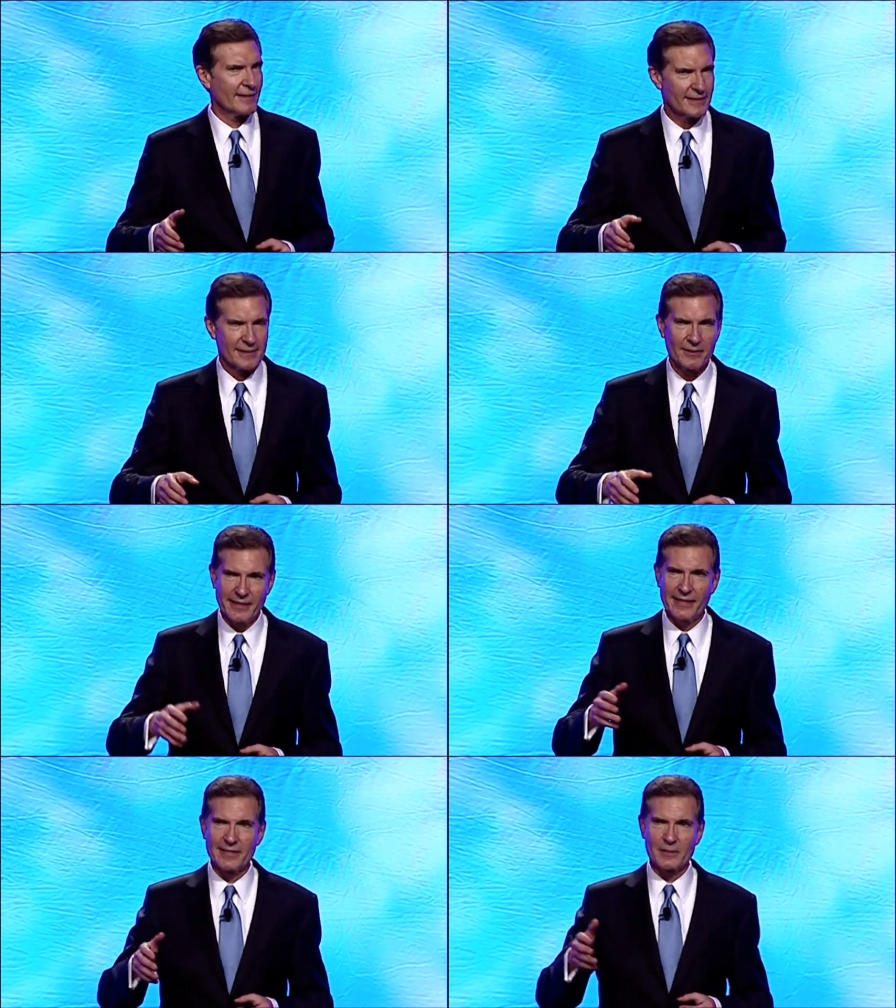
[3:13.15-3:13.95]
and so
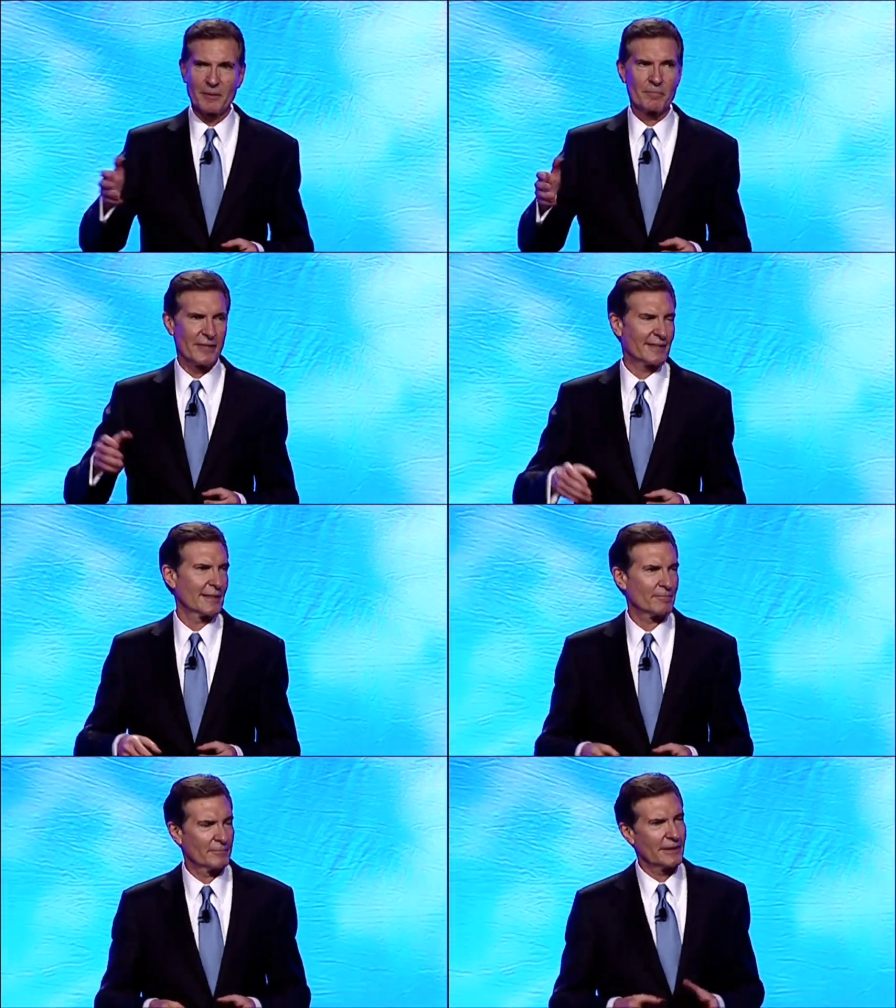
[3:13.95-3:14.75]
he has been picked
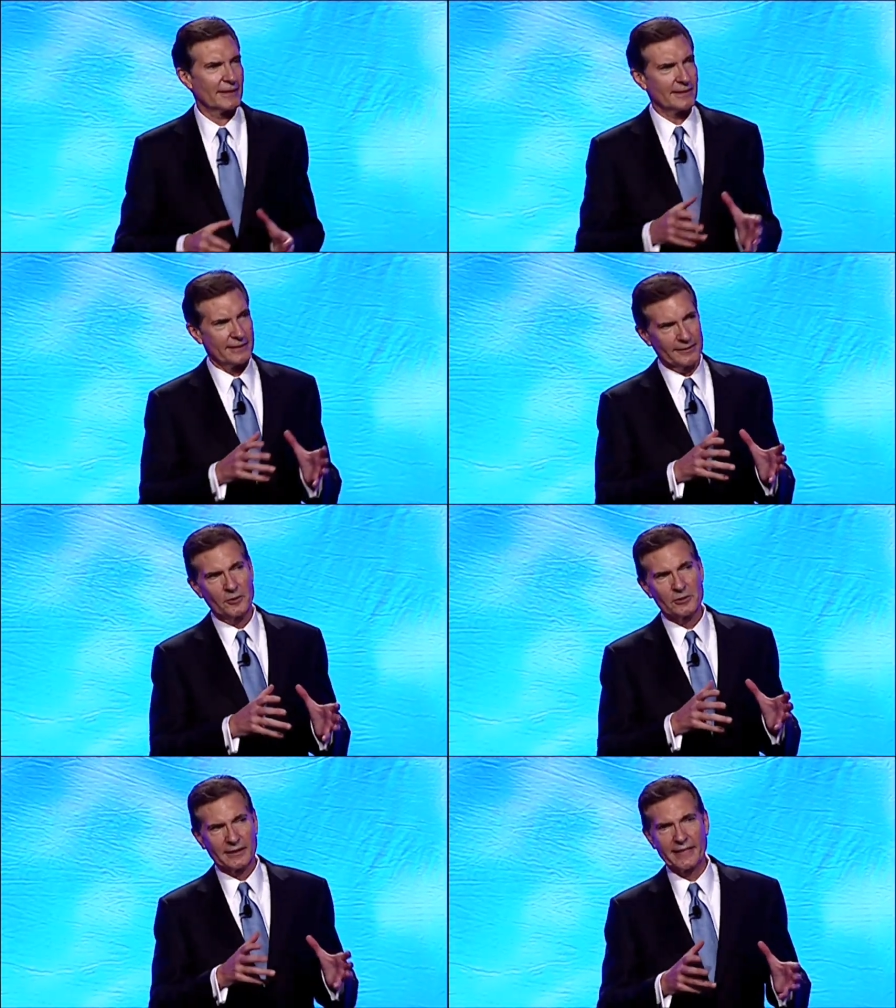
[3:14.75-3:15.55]
up
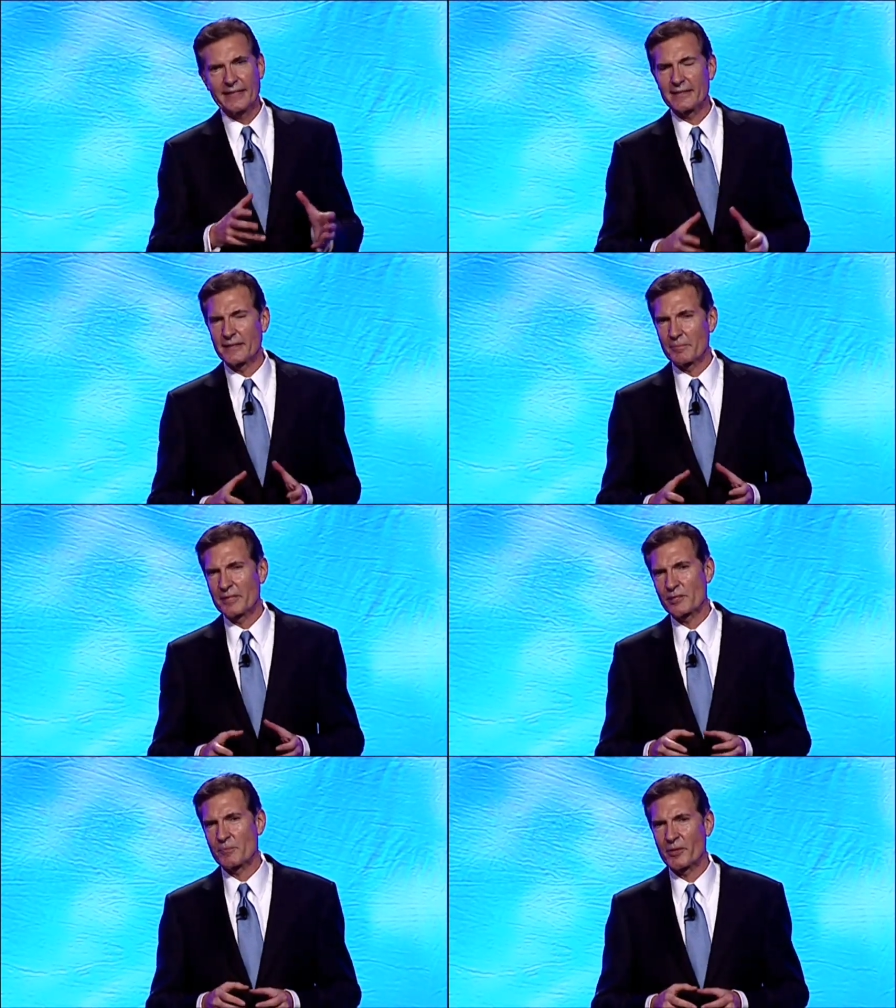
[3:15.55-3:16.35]
locally in the
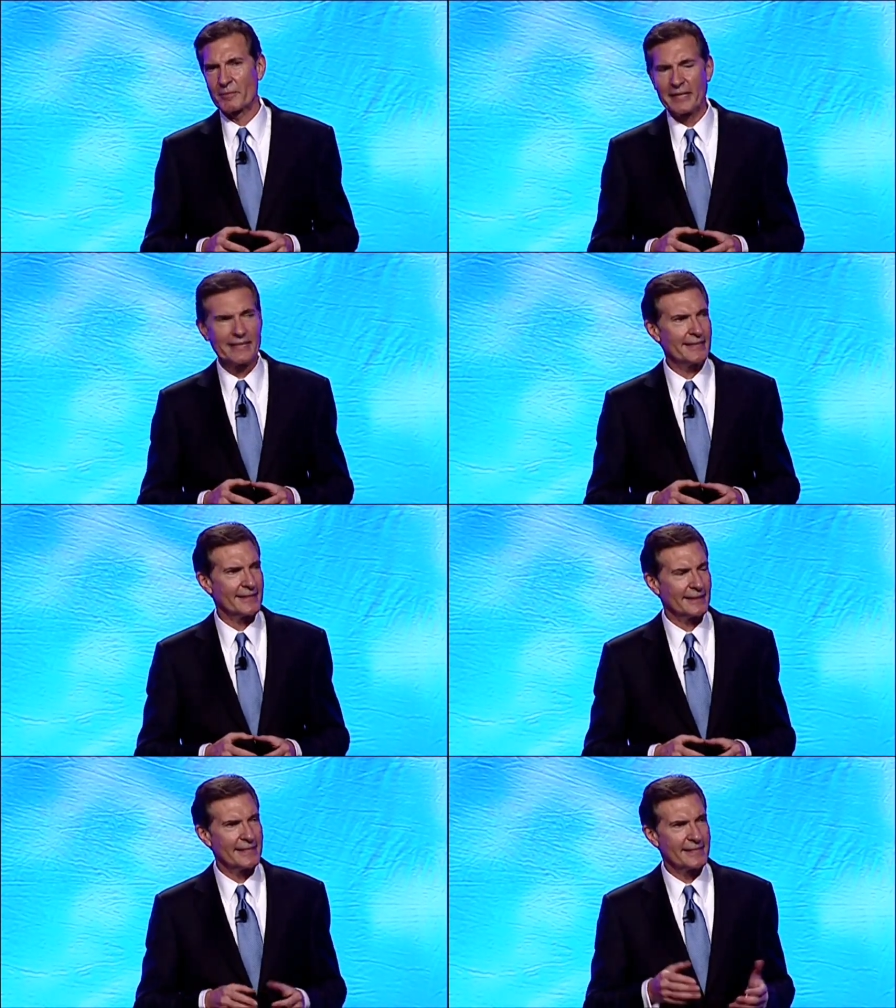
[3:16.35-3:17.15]
Pittsburgh media,
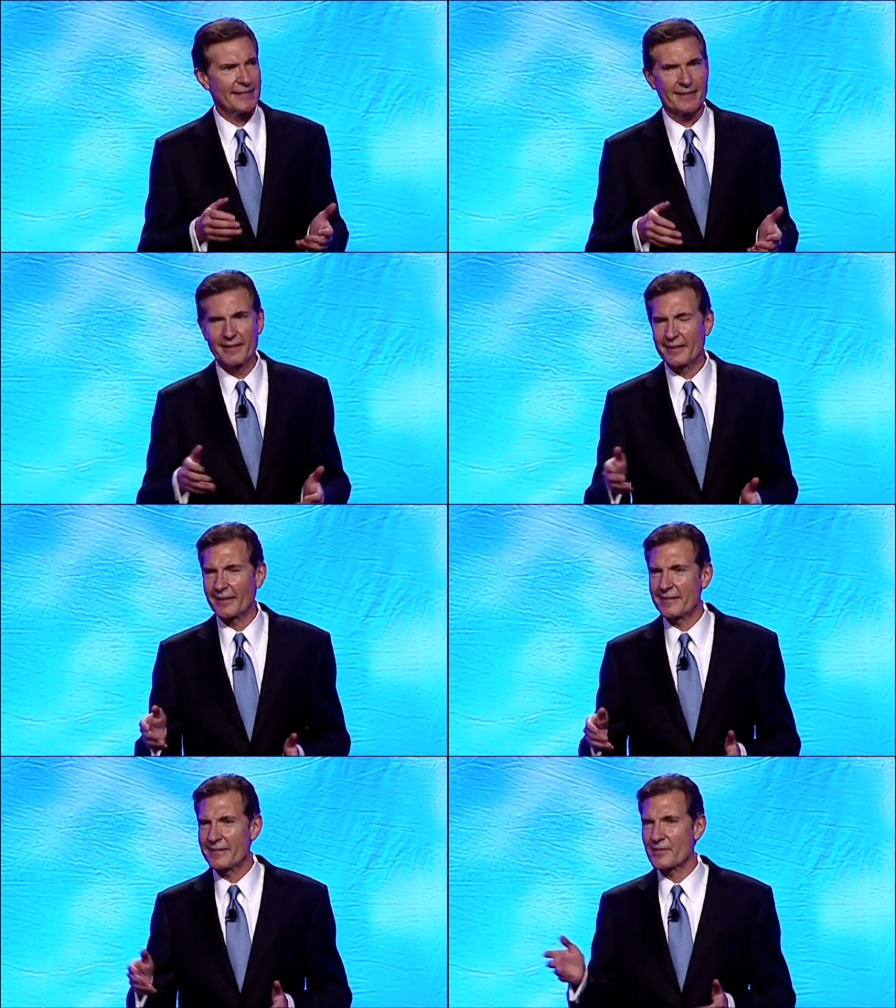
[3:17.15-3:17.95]
at least in an
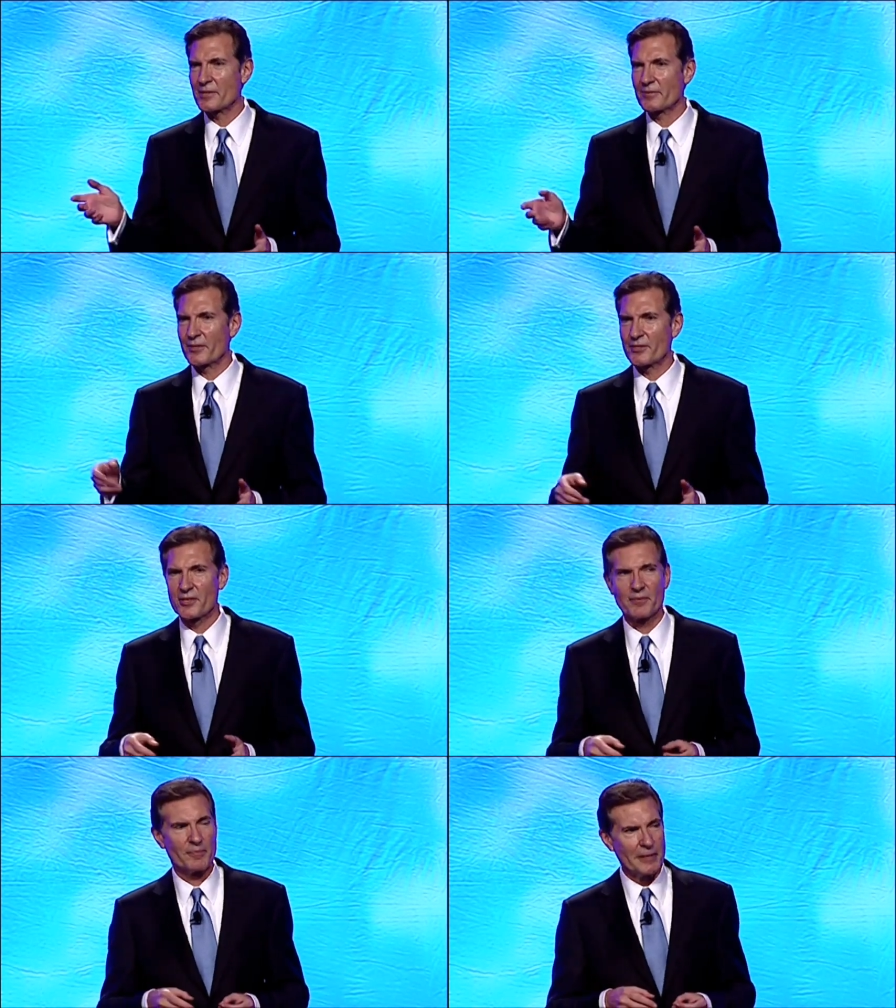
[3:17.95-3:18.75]
online digital version
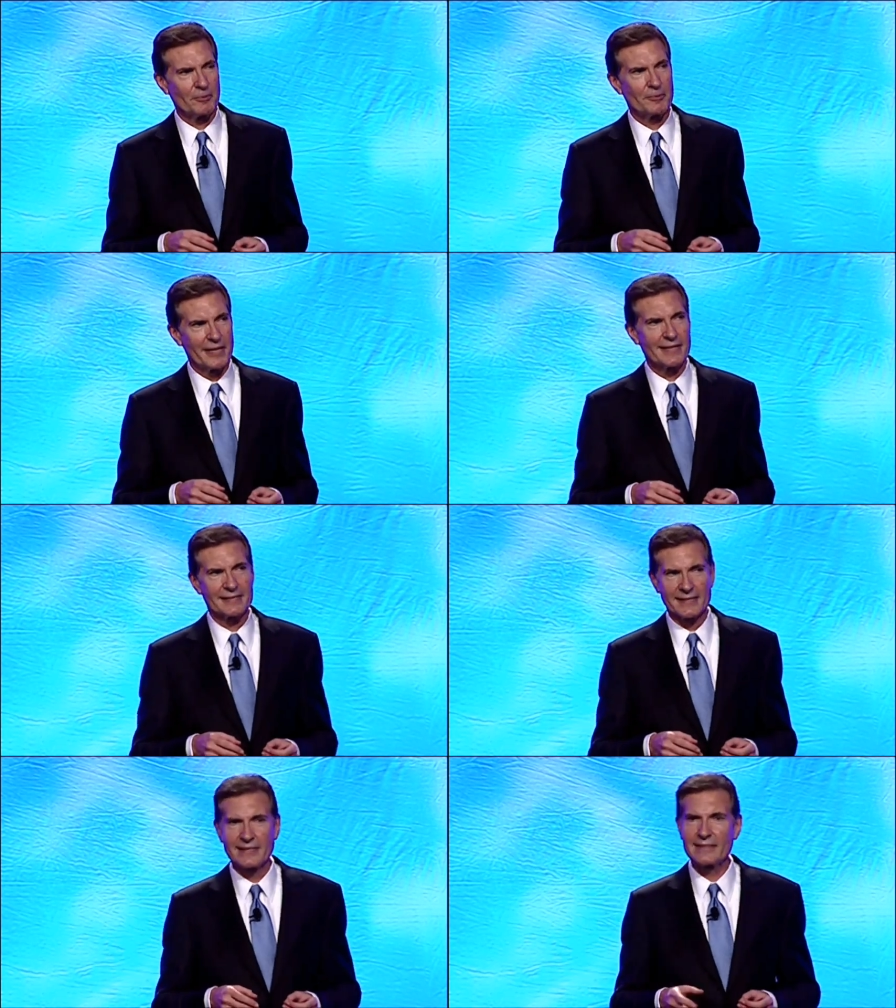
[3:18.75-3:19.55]
of People
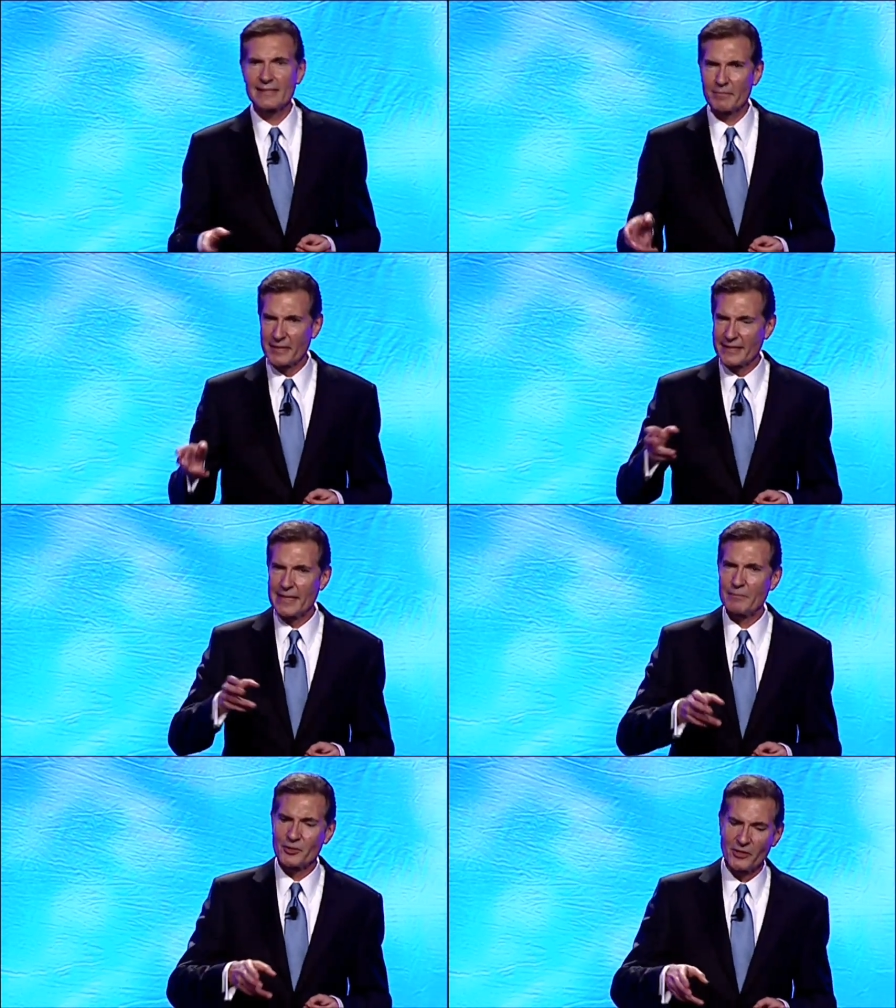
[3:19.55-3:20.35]
magazine. Somebody
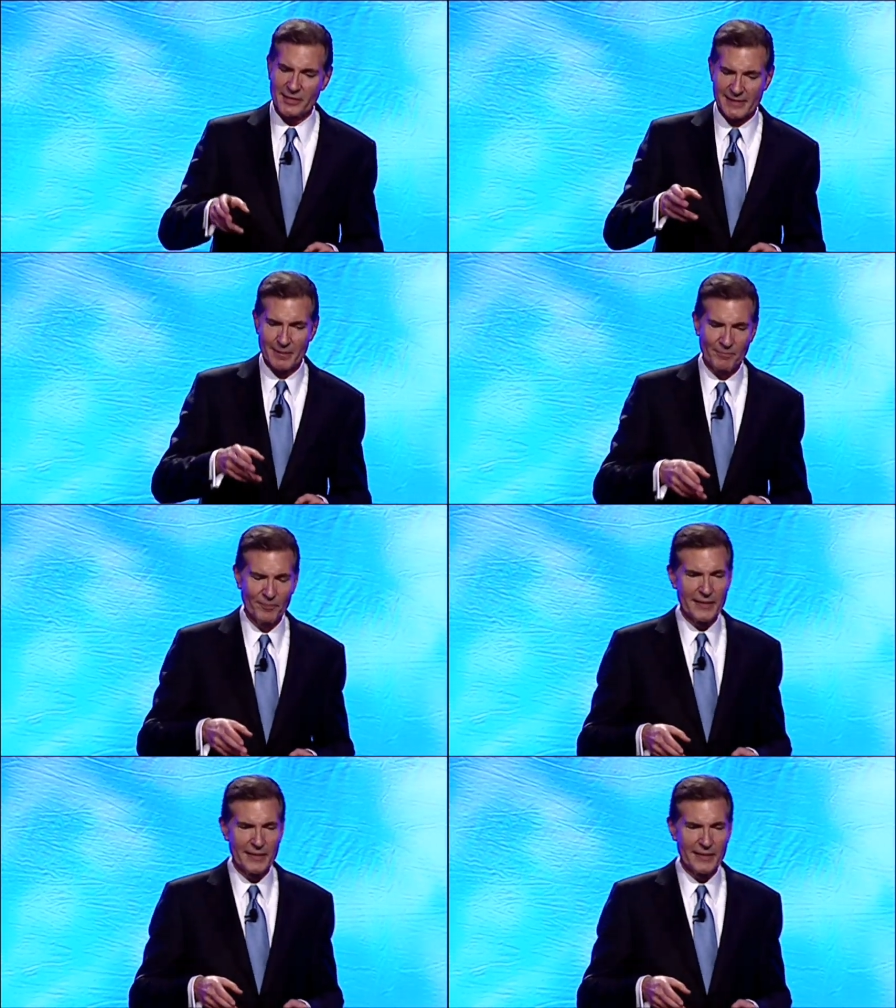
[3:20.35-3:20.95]
came across him.